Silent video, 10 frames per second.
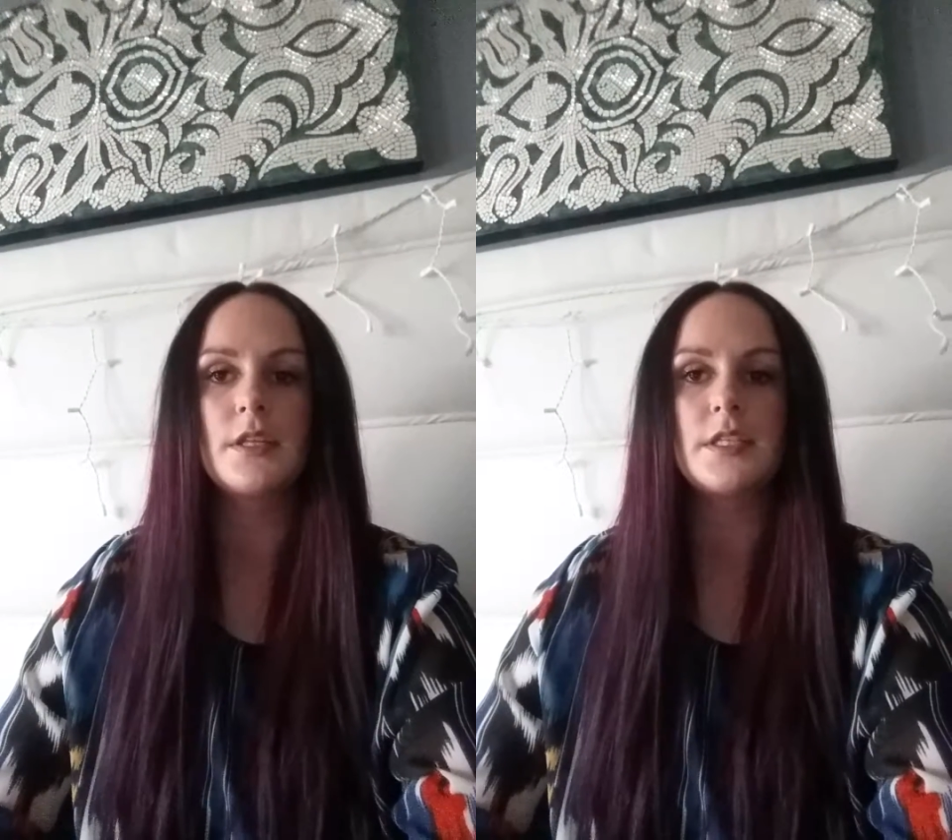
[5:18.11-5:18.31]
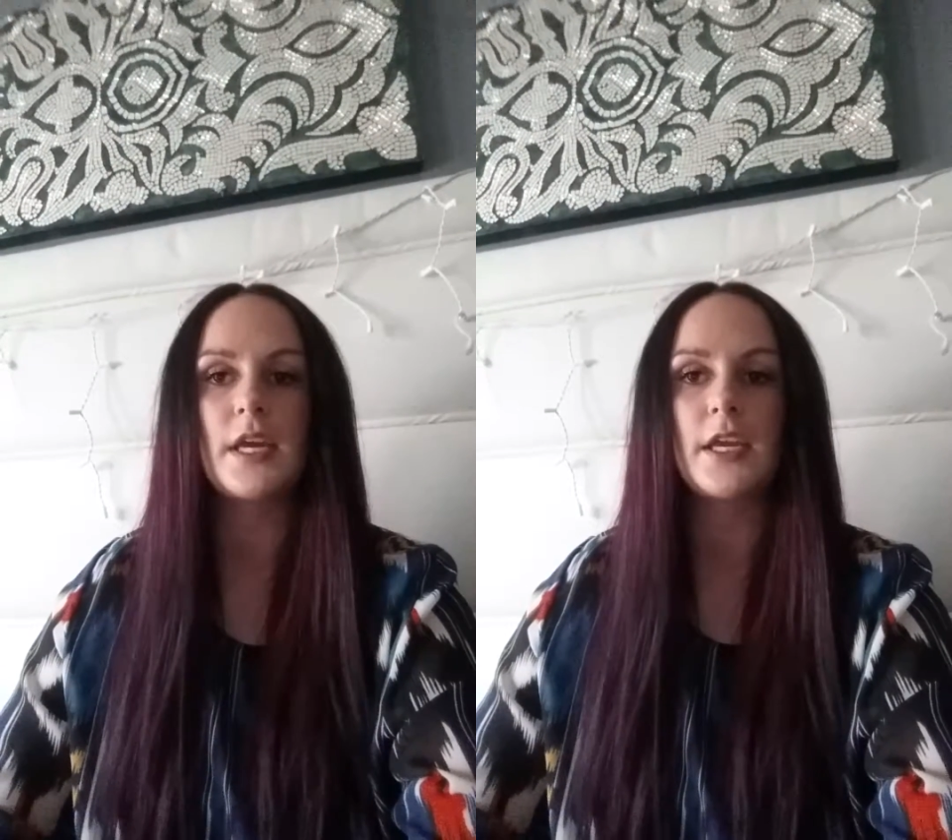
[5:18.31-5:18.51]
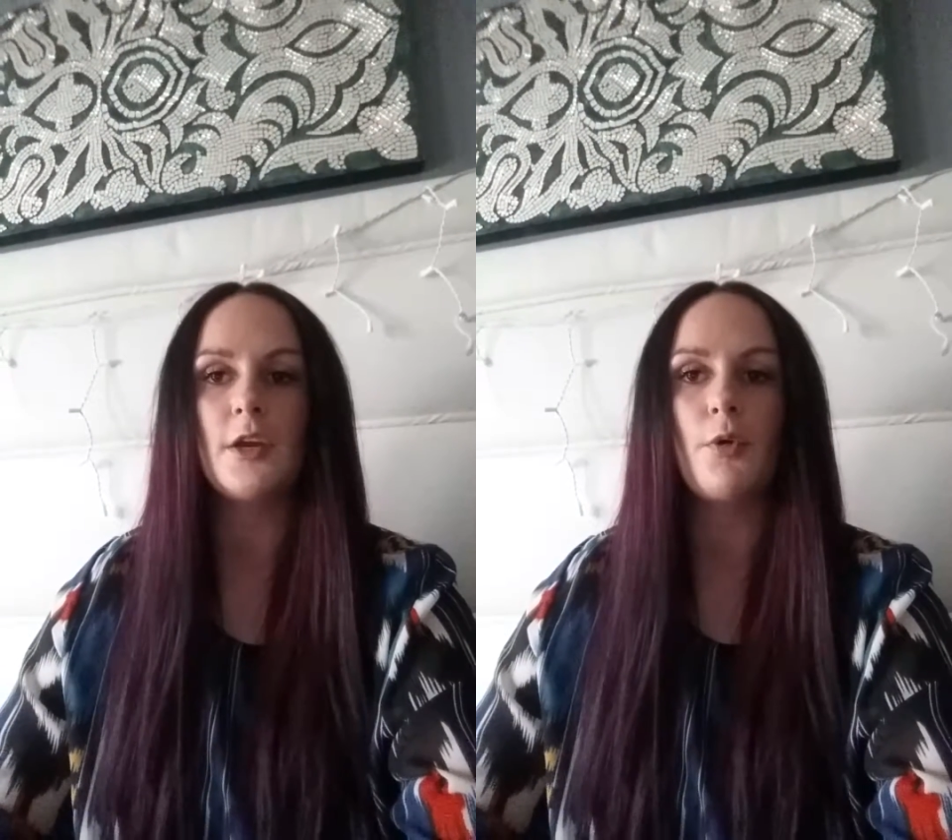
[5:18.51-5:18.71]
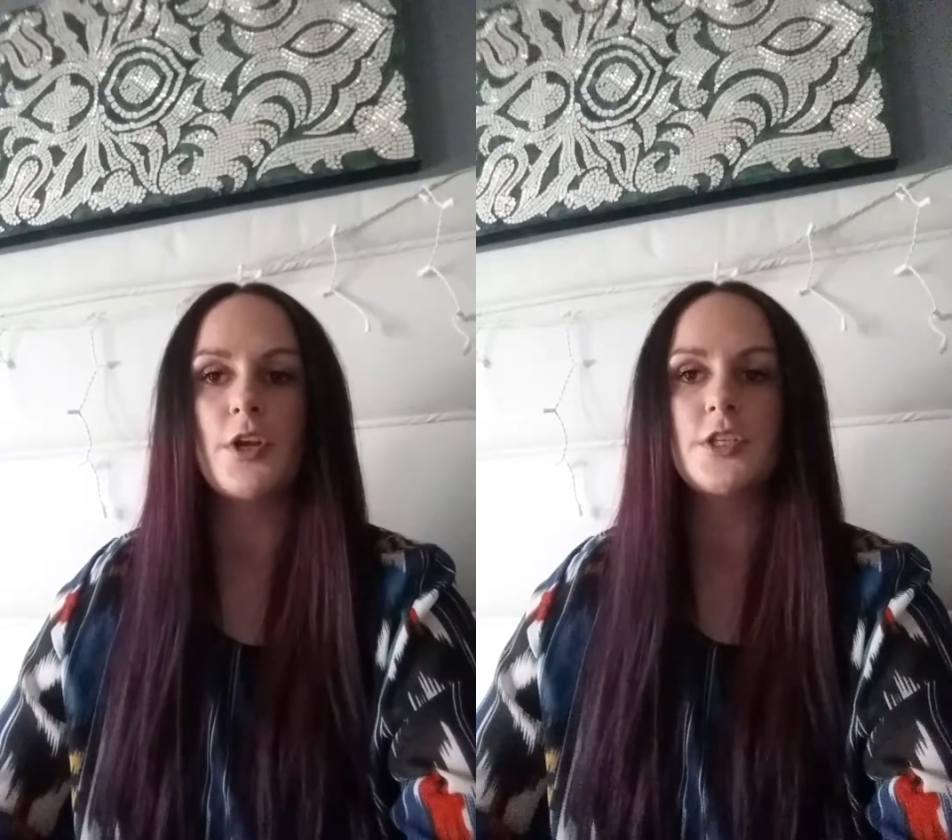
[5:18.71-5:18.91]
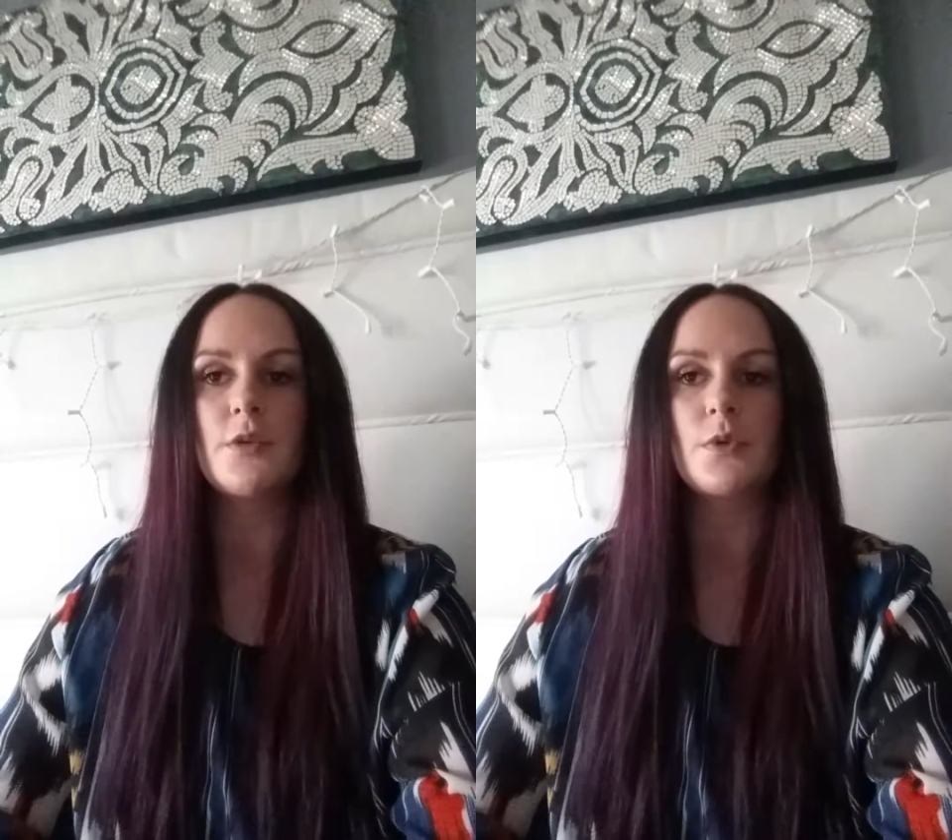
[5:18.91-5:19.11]
The second
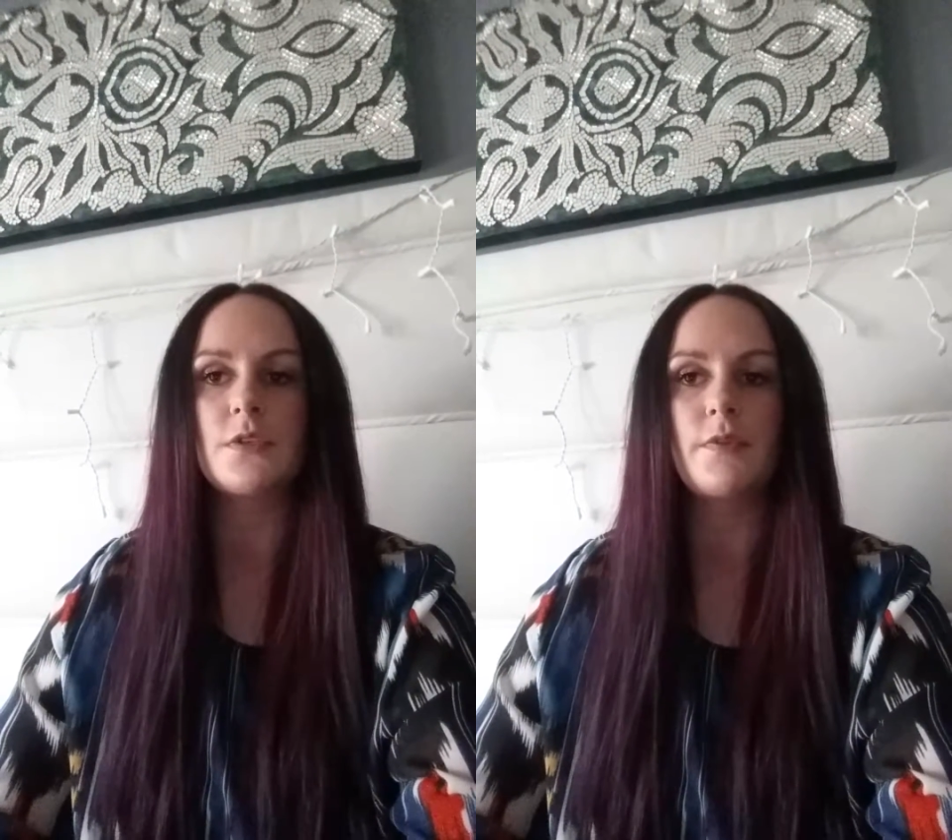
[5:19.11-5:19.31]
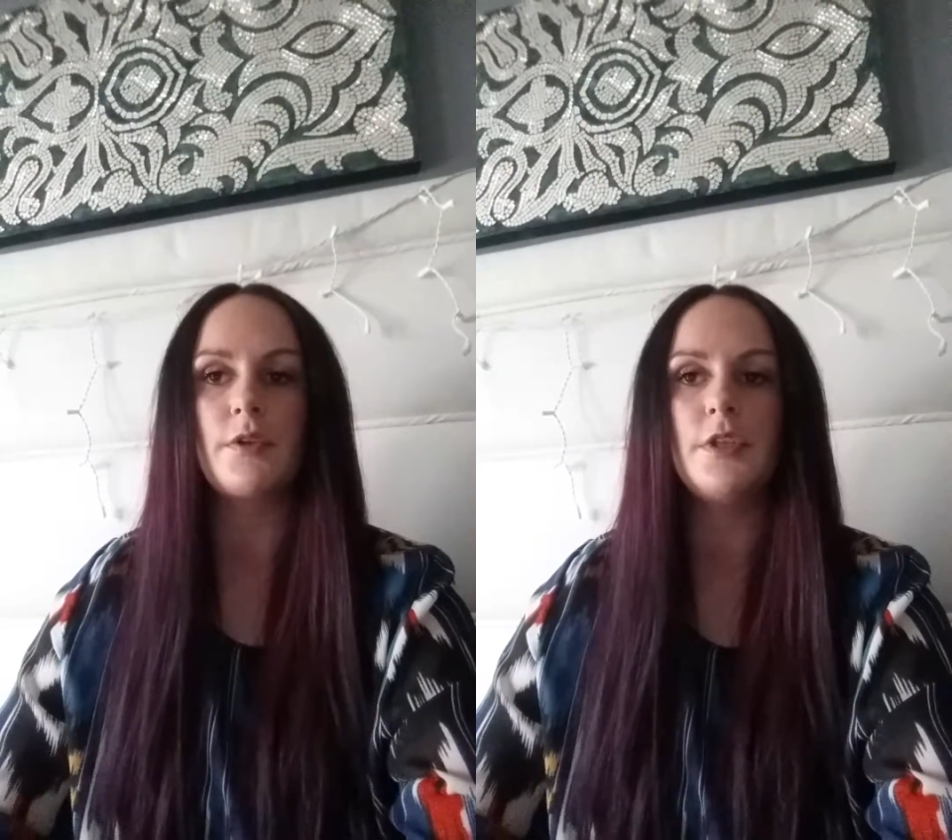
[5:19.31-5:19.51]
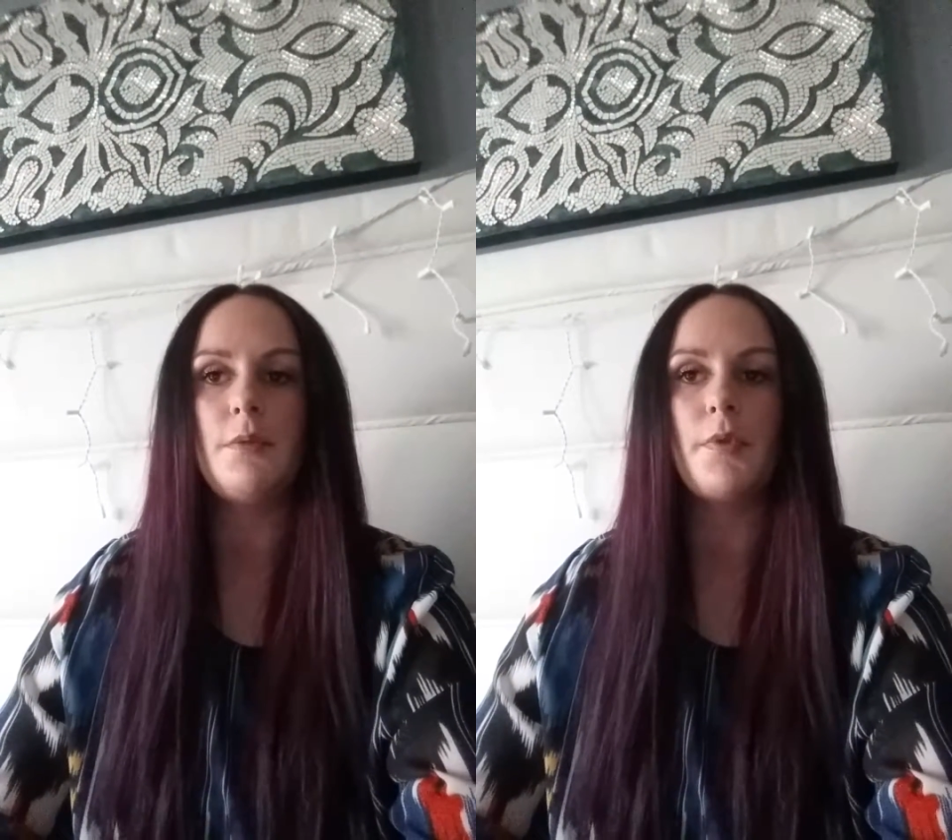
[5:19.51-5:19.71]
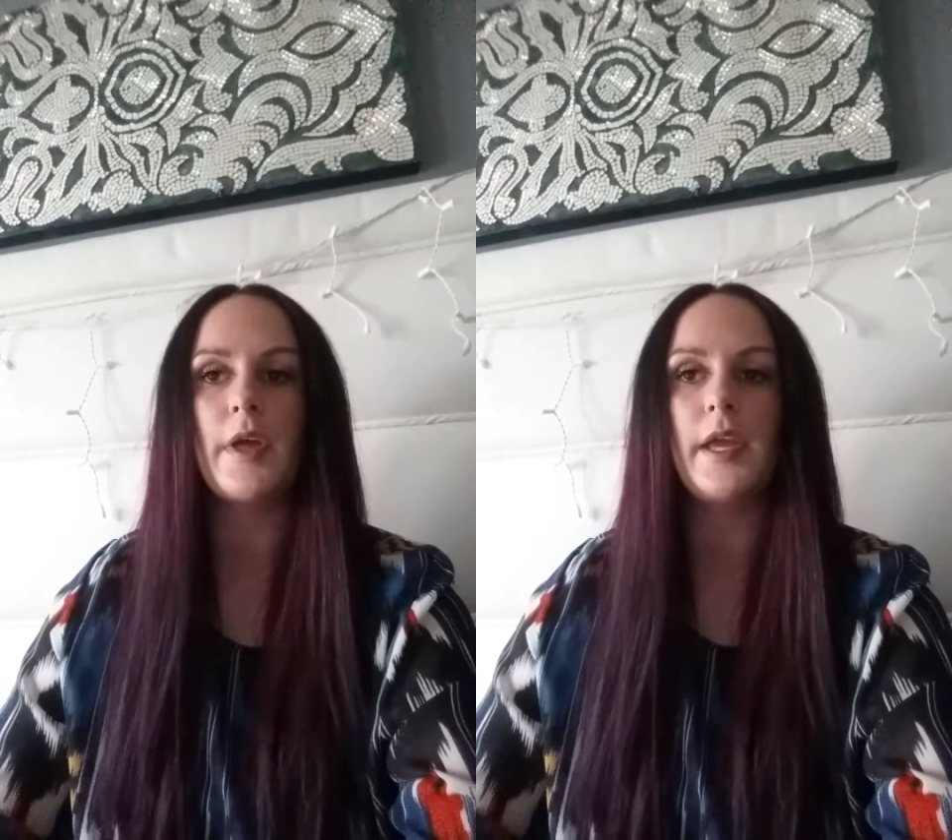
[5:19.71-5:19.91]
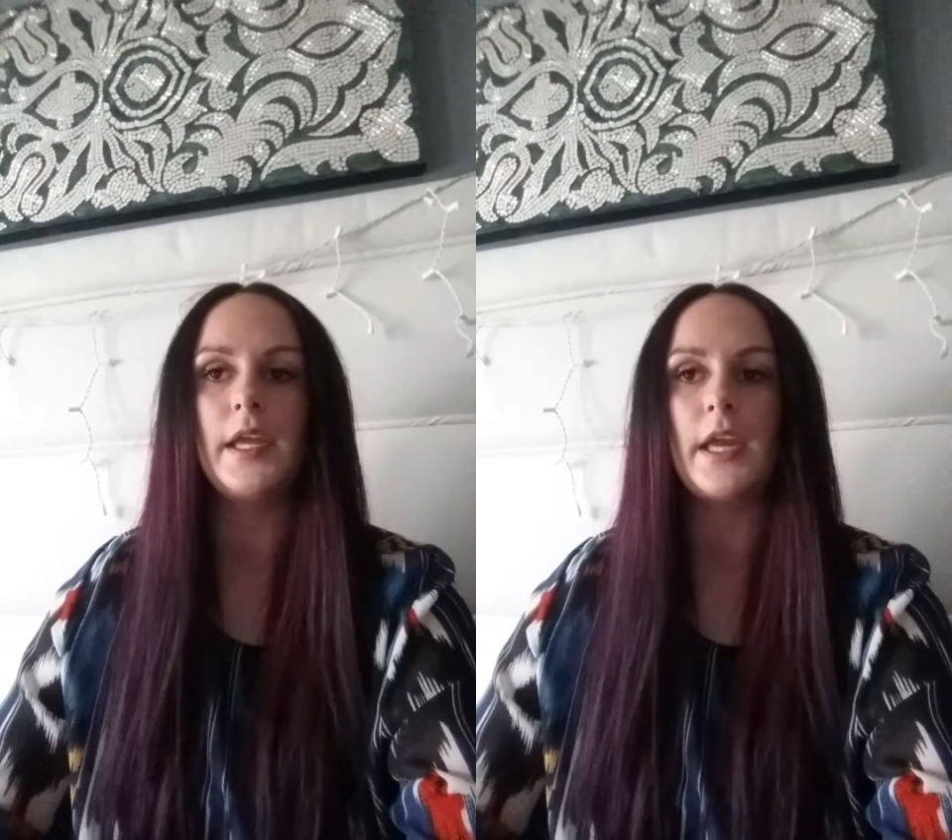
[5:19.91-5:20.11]
question was fill in the
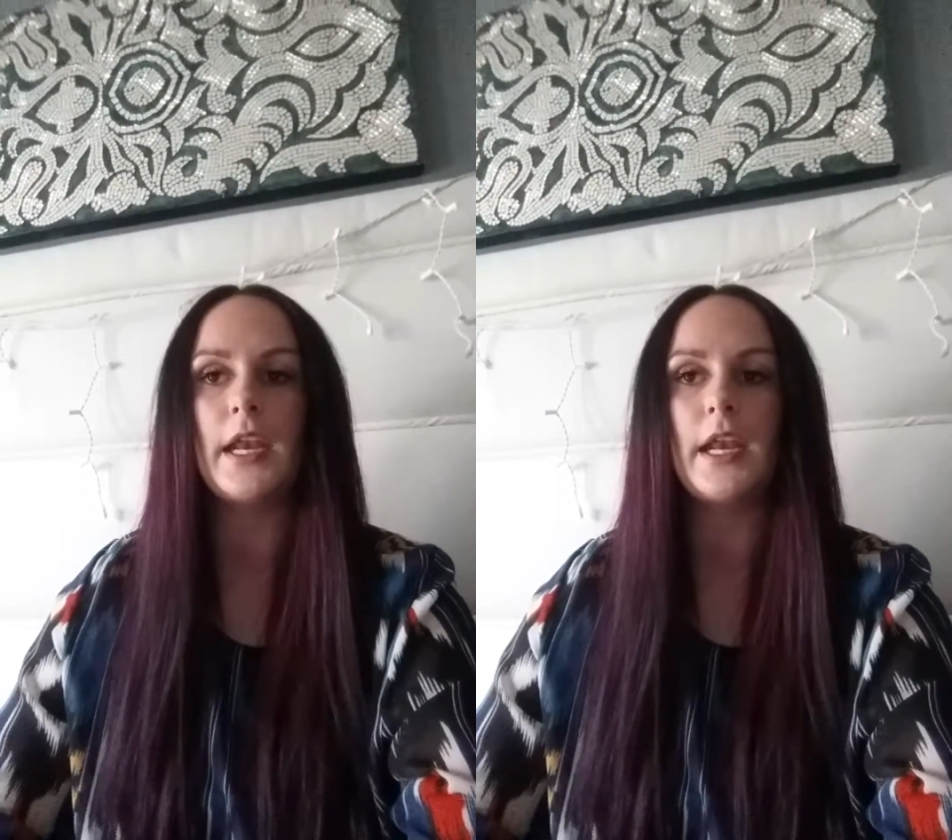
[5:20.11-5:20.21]
blank